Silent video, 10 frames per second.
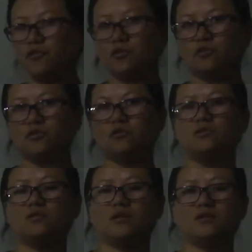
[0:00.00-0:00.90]
you
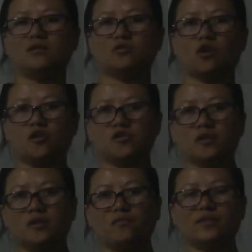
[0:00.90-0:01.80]
do this
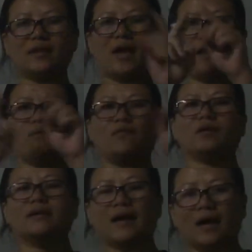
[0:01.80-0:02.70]
solution with the help
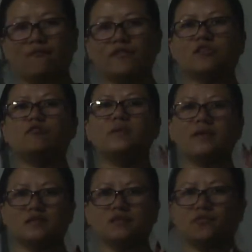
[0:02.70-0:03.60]
of a graph, it will be
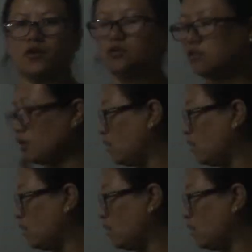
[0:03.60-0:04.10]
easy for you.